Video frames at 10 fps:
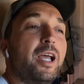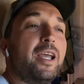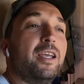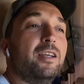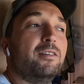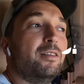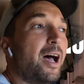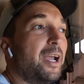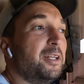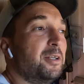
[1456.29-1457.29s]
day
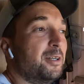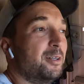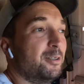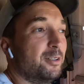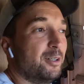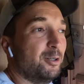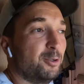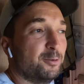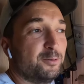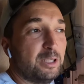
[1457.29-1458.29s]
9
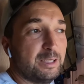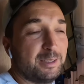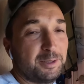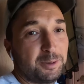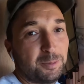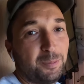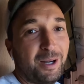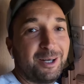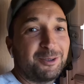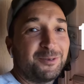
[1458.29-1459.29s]
of this
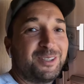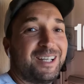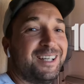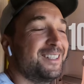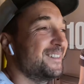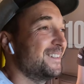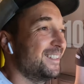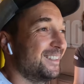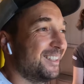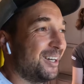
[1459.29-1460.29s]
part of the,
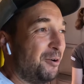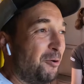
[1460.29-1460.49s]
the